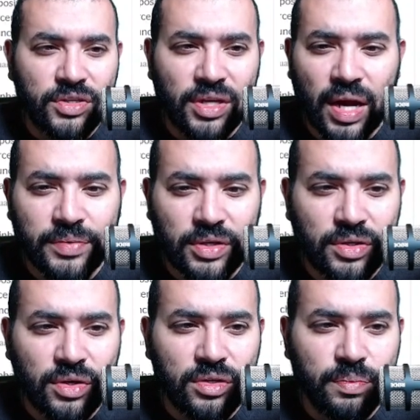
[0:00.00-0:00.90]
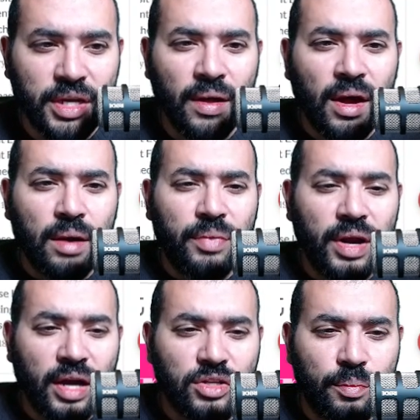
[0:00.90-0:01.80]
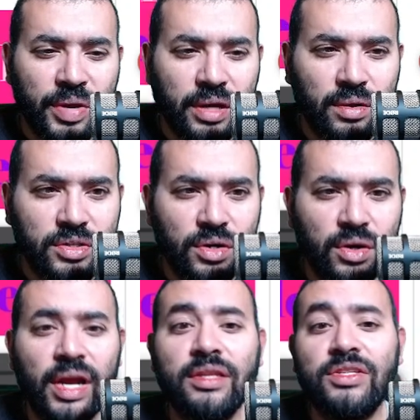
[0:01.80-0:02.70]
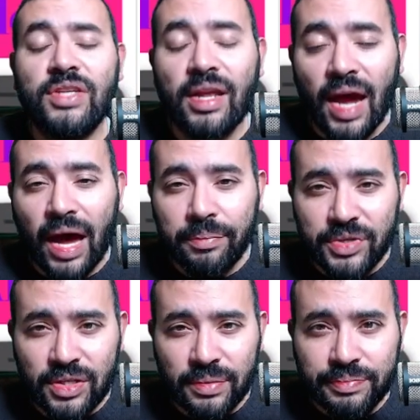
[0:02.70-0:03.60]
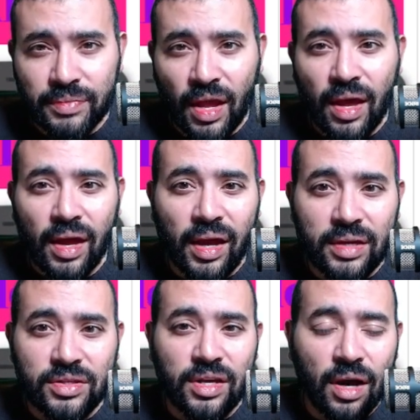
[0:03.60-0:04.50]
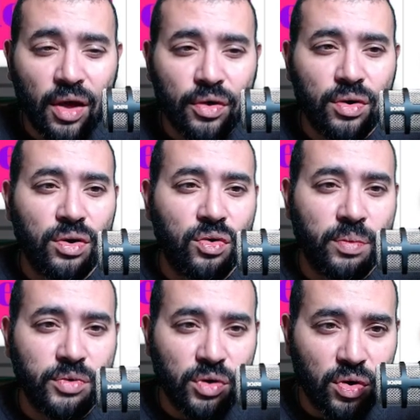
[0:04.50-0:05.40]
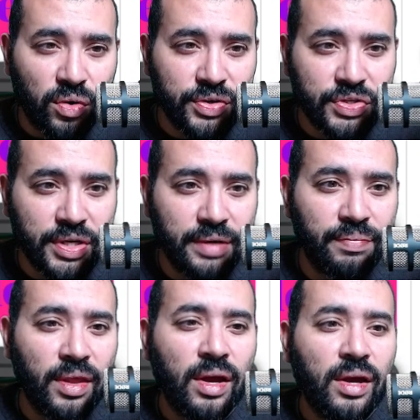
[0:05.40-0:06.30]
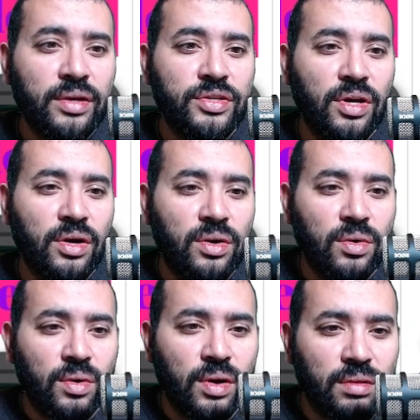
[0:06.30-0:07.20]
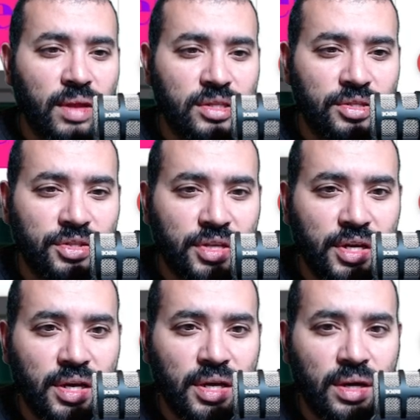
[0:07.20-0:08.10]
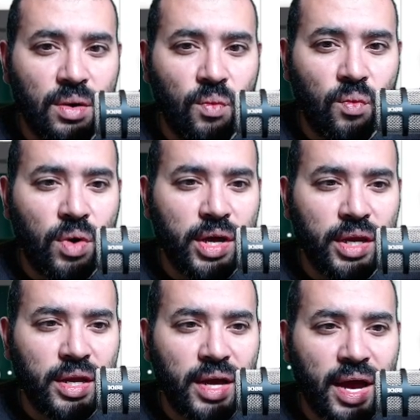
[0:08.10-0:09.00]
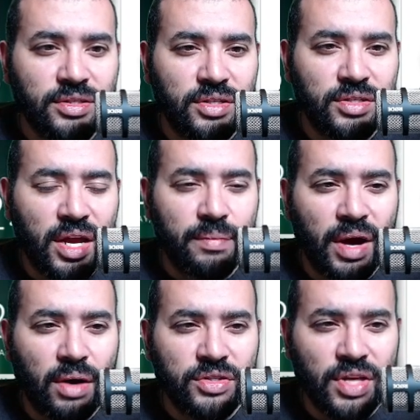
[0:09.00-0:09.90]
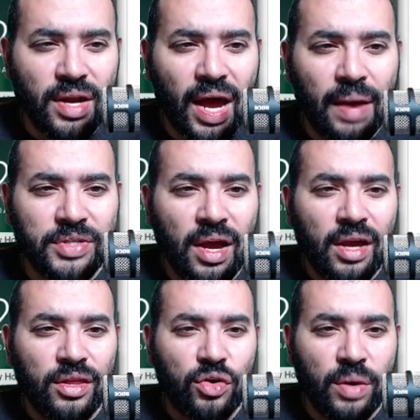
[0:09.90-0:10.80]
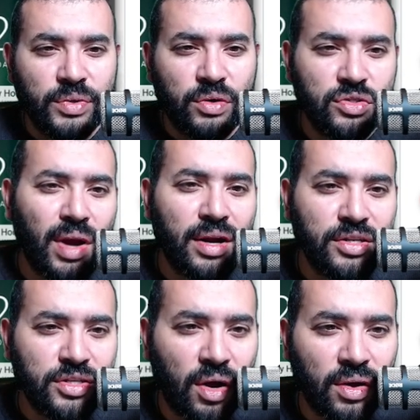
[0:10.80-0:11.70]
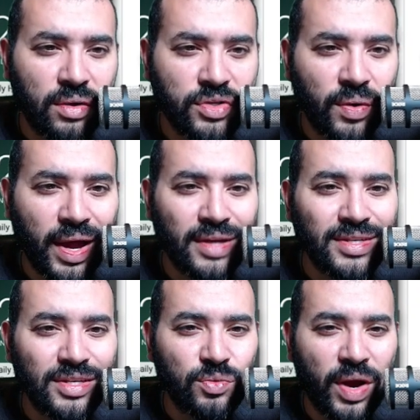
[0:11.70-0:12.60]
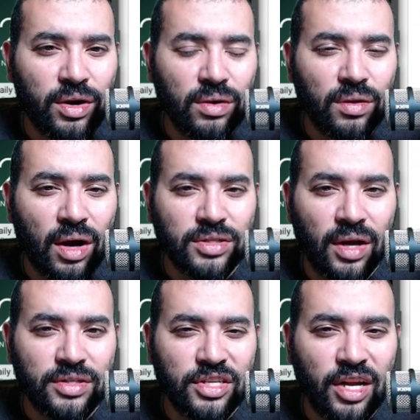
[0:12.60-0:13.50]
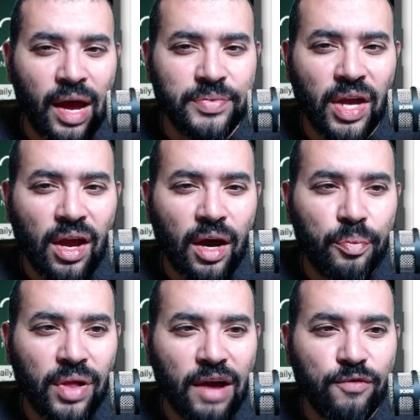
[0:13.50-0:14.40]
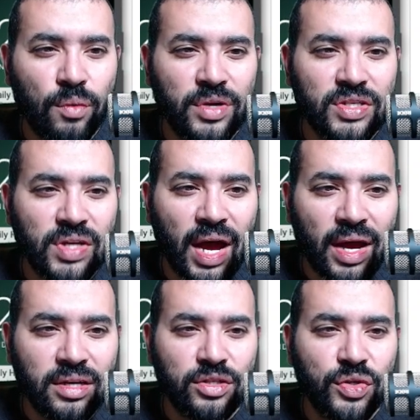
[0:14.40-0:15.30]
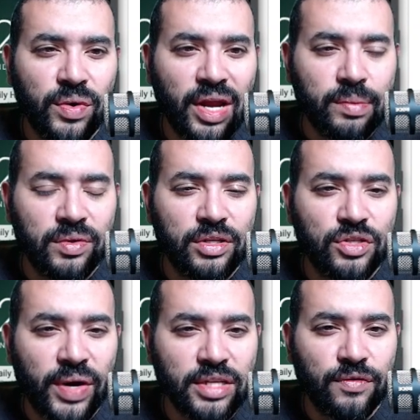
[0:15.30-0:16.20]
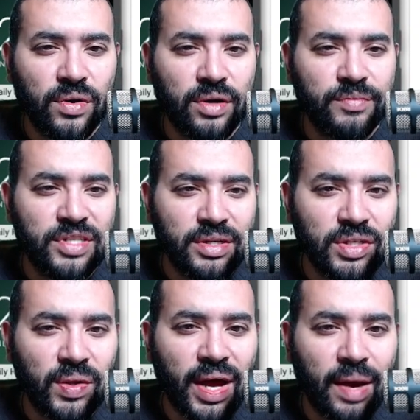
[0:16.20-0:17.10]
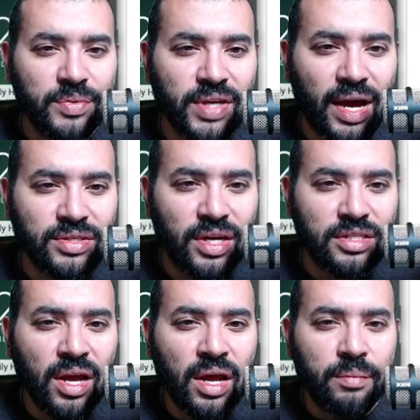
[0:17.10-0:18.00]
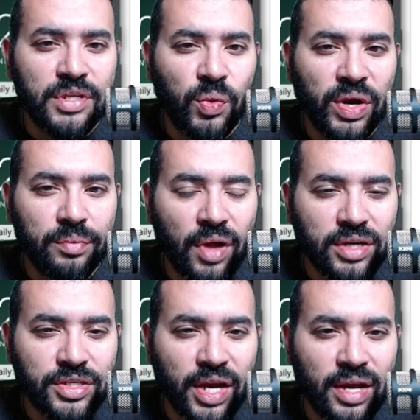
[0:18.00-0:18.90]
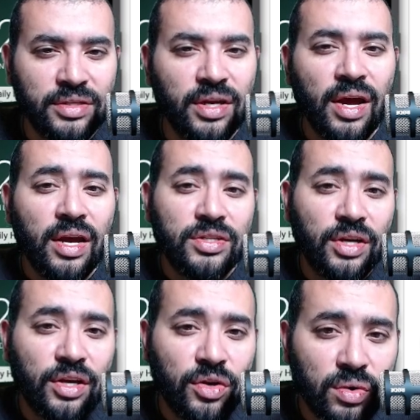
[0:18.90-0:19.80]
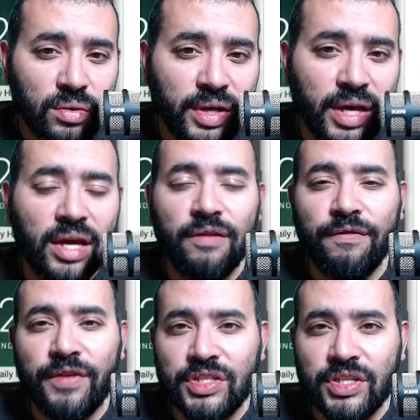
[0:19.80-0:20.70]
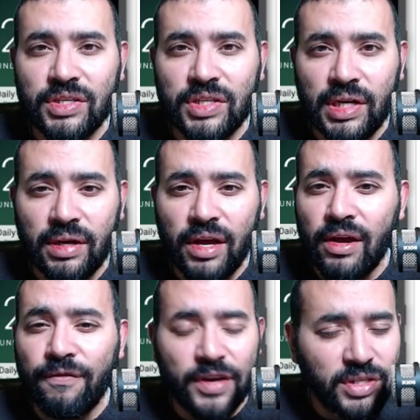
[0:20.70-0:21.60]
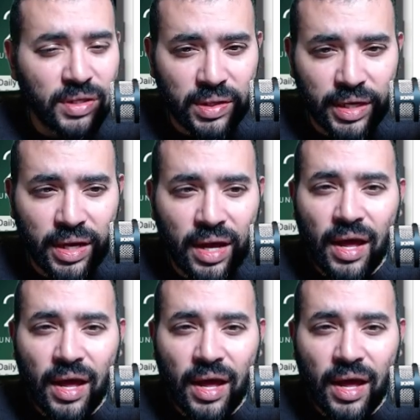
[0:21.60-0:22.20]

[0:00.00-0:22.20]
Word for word: Synapse, excuse me. But XRP looks good in Synapse is the other cryptocurrency. So let's see what he has to say about Synapse. The crypto strategist also has radar locked on Synapse, a platform designed to enable the transfer of digital apps assets between blockchains securely and efficiency, efficiently.